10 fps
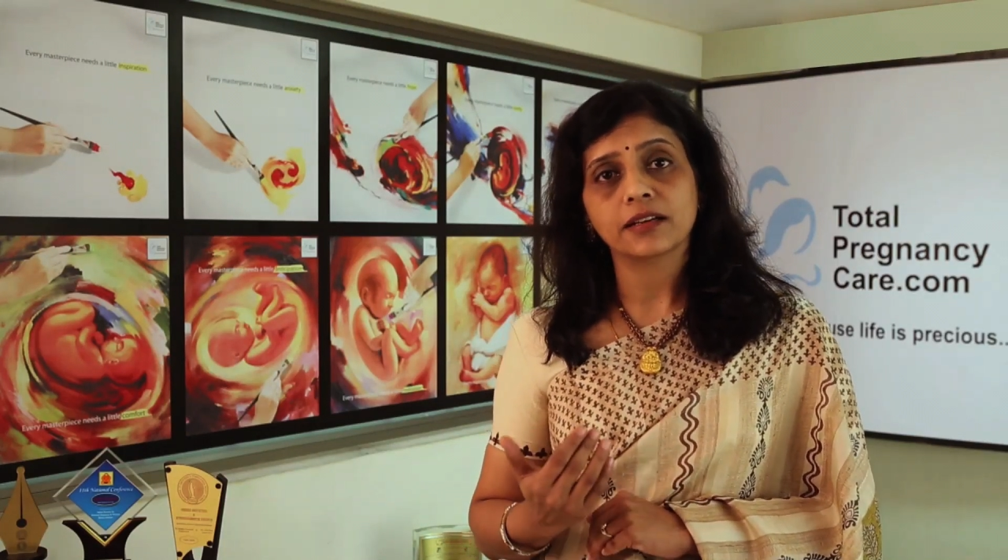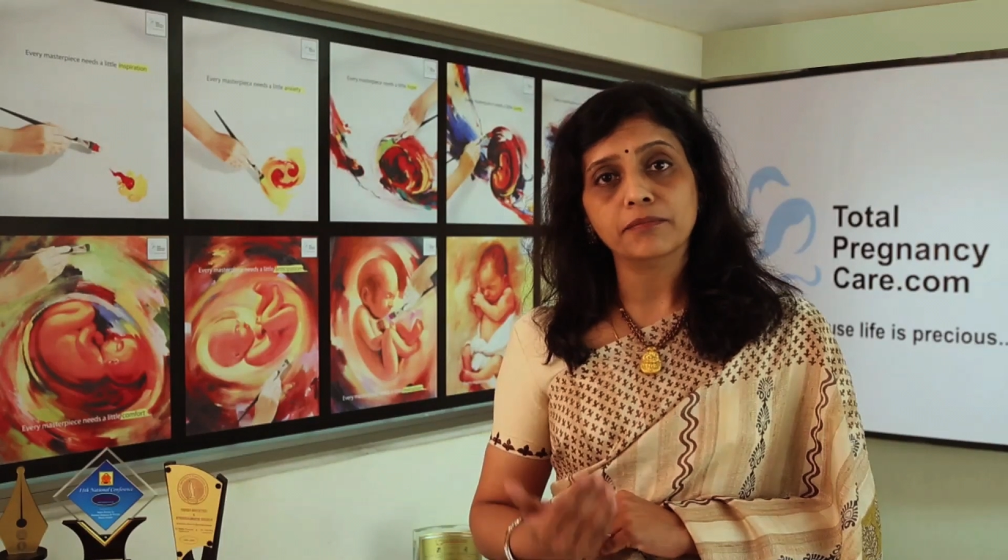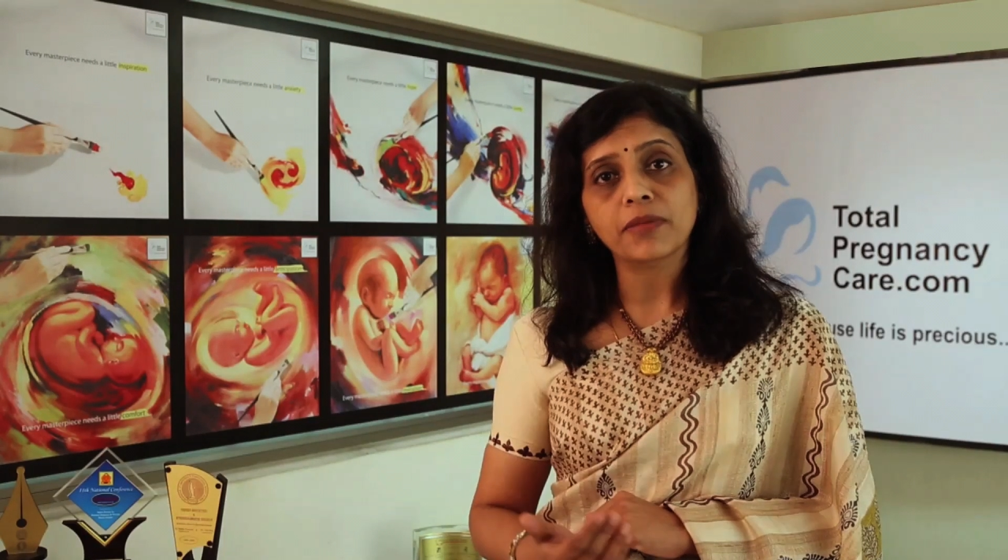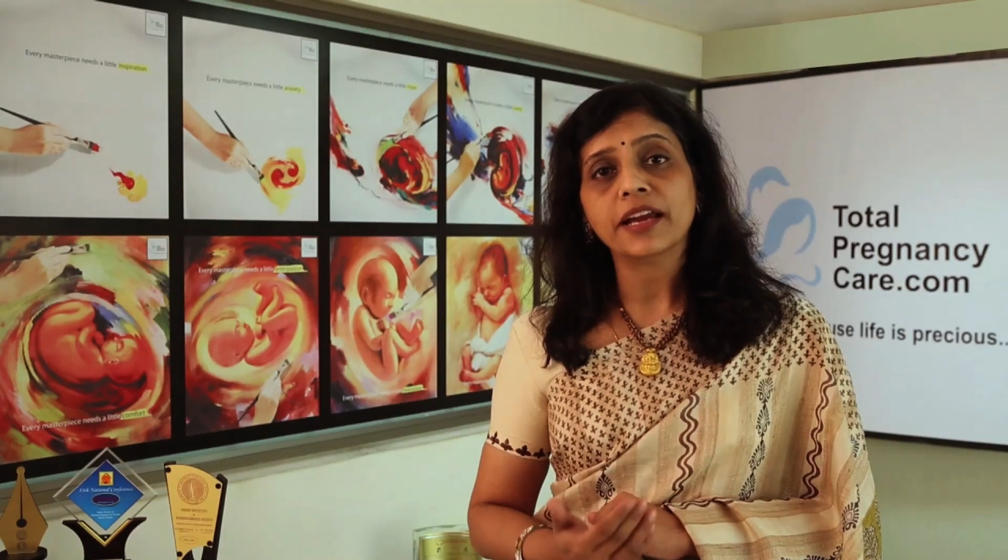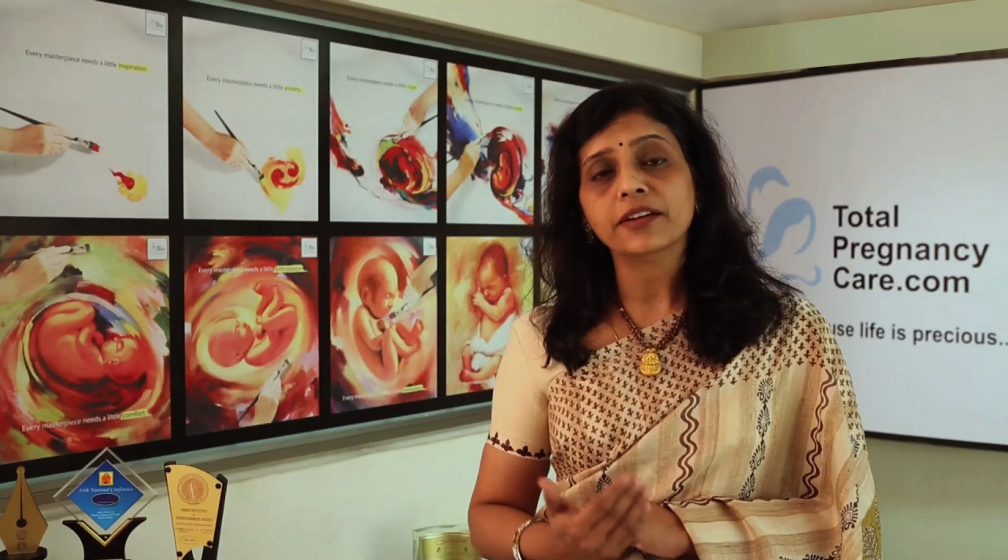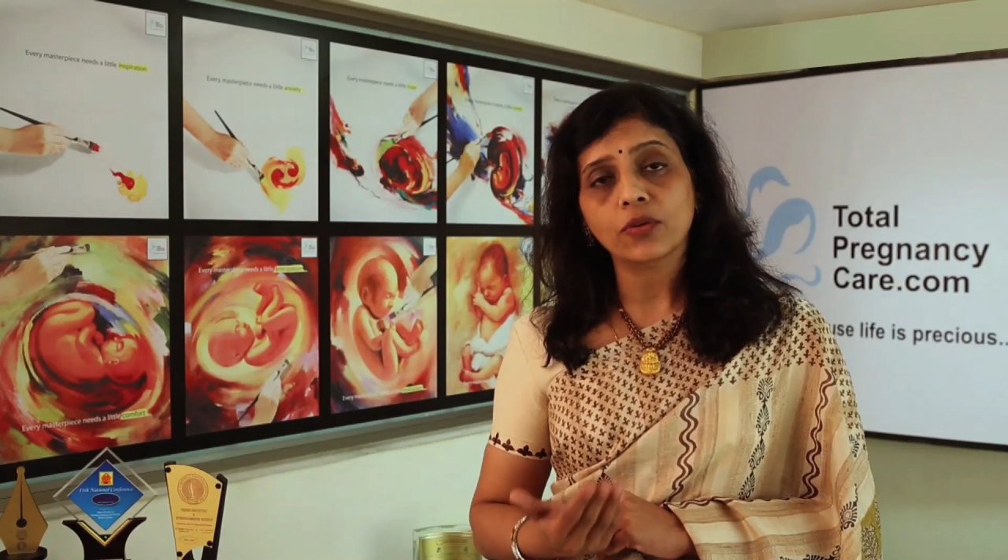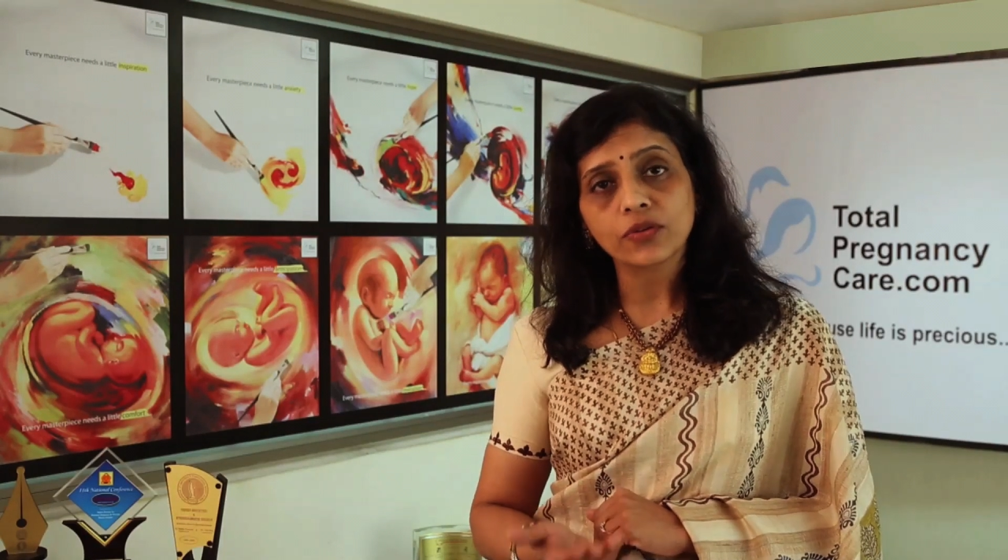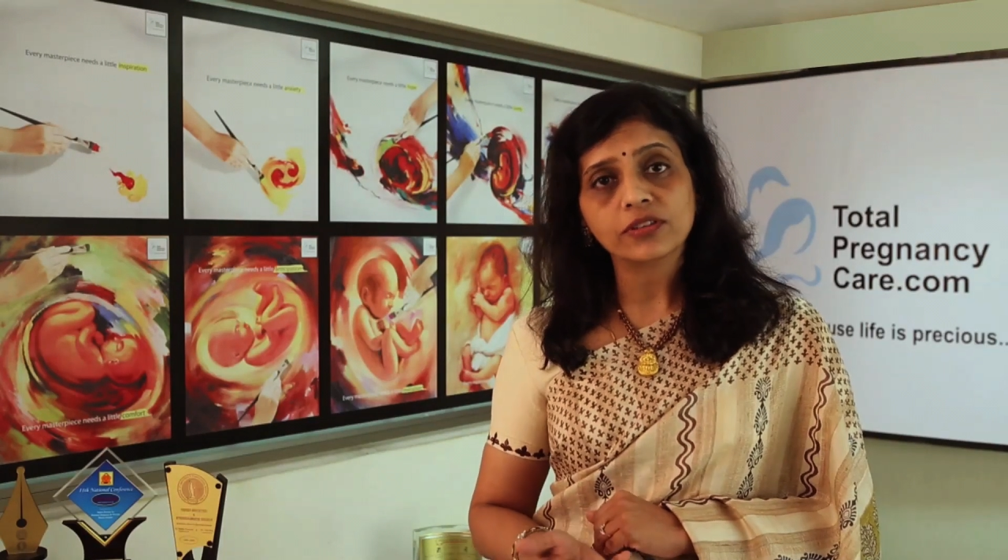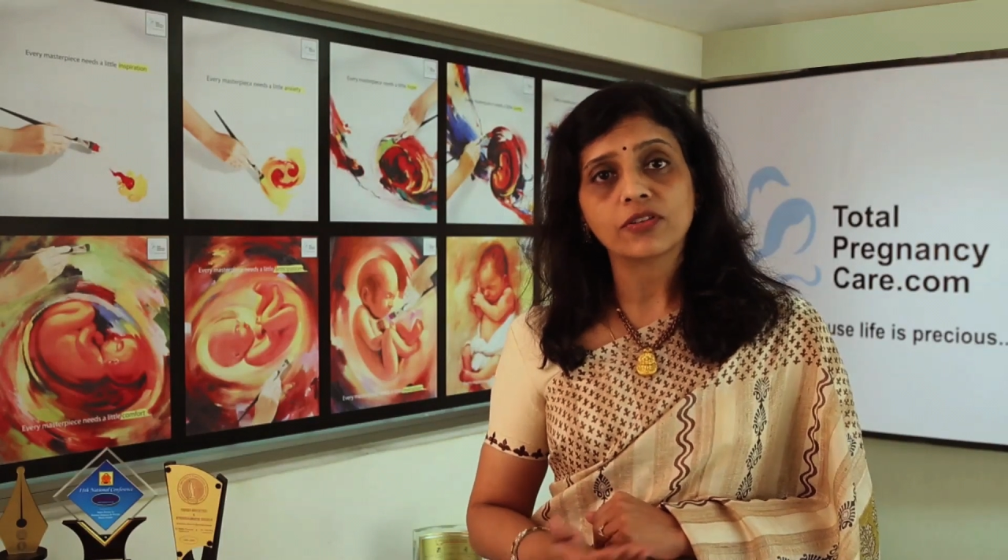combined oral